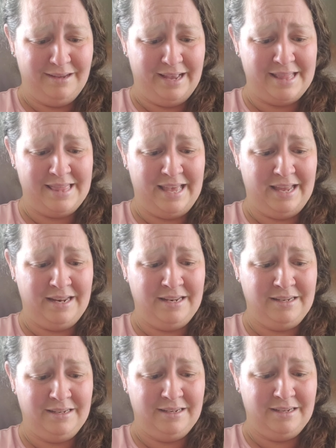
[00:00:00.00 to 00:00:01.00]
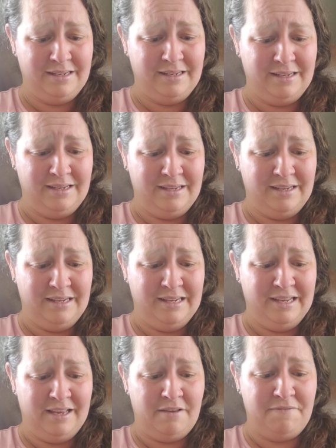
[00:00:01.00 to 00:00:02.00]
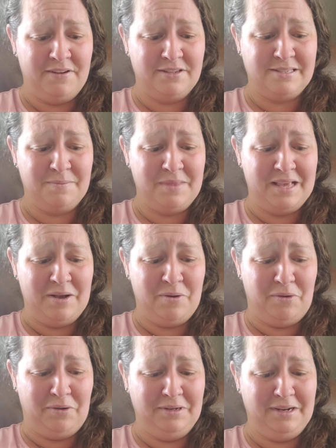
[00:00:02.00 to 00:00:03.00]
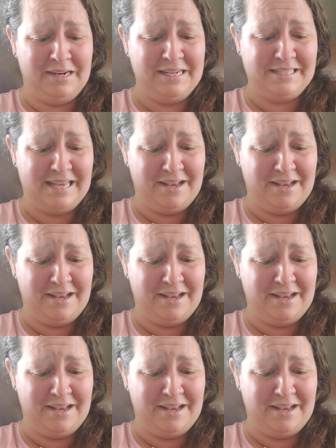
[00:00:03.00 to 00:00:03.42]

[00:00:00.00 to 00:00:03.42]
And then he felt something cold on his